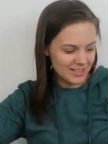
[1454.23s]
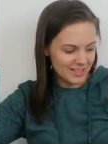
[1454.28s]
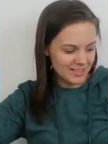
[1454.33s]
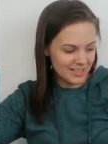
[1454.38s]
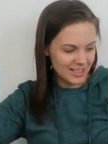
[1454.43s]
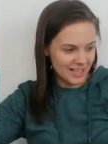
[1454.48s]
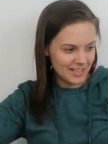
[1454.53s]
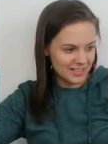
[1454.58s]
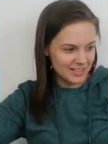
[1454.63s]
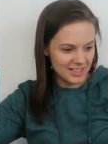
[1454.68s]

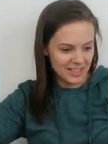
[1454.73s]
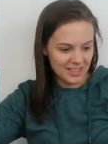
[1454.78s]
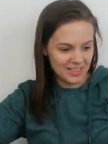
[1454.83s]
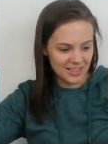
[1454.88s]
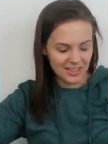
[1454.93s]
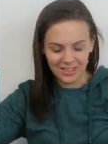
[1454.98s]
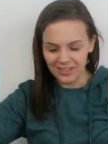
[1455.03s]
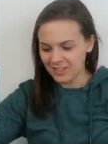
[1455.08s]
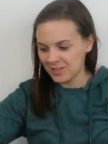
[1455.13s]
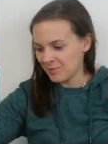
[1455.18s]
Yeah,
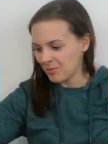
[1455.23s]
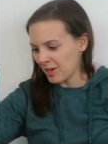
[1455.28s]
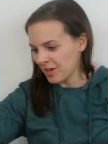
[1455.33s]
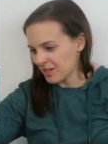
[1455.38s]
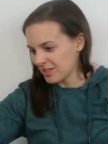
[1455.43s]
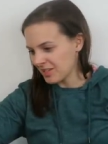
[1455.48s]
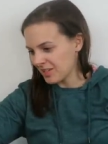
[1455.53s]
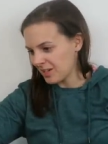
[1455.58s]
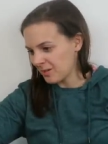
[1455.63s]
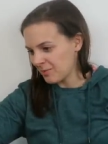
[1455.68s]
nothing in this
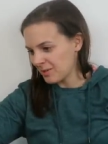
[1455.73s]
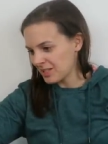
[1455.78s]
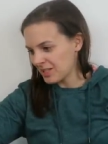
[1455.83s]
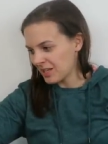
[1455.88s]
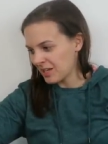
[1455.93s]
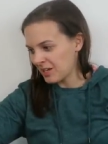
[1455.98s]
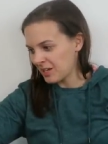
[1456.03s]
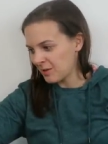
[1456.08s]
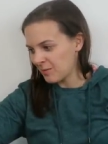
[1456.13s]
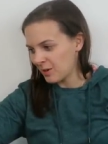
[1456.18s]
box that I'm
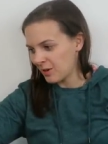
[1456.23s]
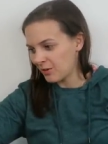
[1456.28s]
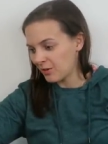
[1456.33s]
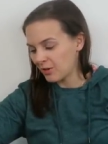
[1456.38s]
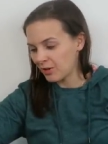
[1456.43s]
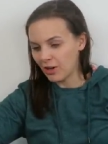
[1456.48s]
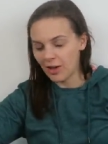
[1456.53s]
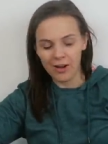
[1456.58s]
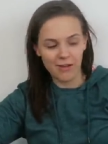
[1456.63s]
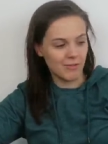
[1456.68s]
excited about
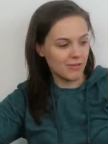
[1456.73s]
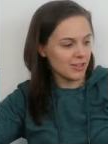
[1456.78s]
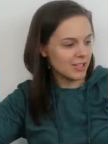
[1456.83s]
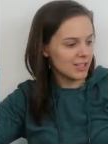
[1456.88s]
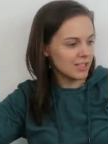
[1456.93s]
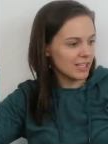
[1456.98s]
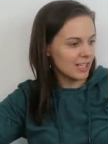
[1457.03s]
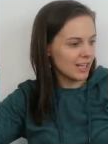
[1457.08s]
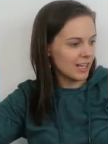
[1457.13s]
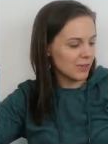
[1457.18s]
or
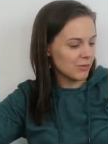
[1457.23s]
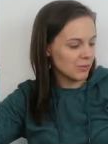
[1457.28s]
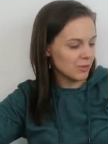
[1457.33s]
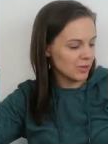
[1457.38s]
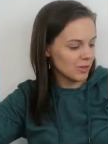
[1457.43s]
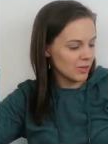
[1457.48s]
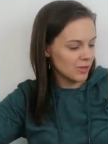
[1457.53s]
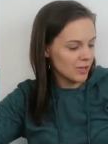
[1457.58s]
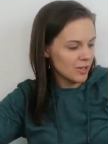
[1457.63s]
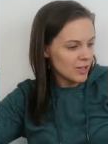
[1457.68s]
confident that I
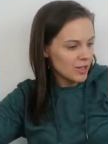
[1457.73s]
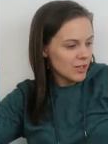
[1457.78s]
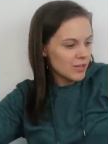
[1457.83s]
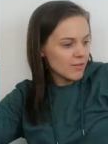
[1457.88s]
will